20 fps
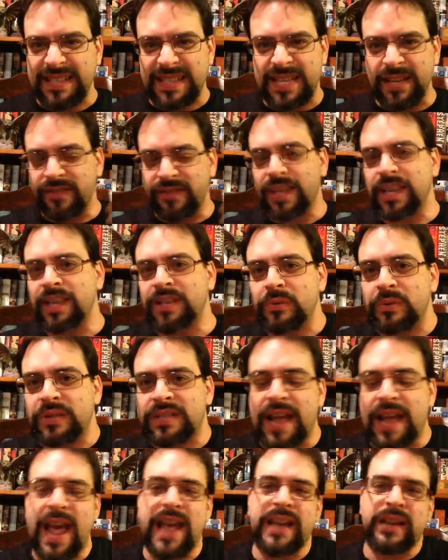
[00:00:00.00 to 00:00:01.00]
giving into
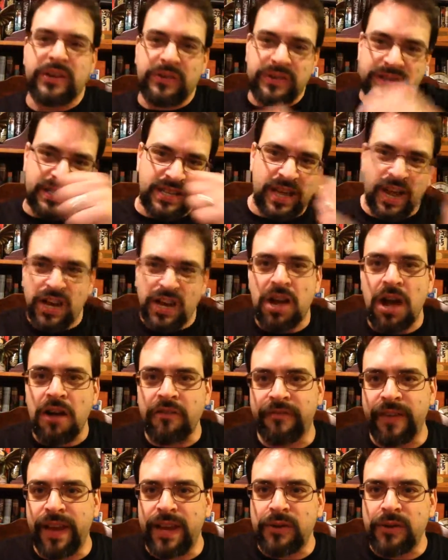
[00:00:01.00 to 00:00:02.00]
his anger and cutting
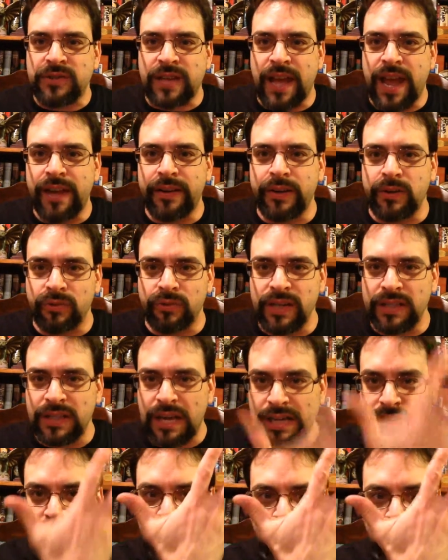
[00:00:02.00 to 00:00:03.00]
off Vader's hand and
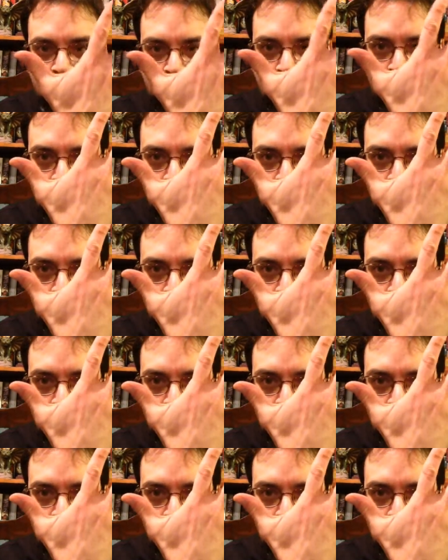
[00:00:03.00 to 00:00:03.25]
realizing,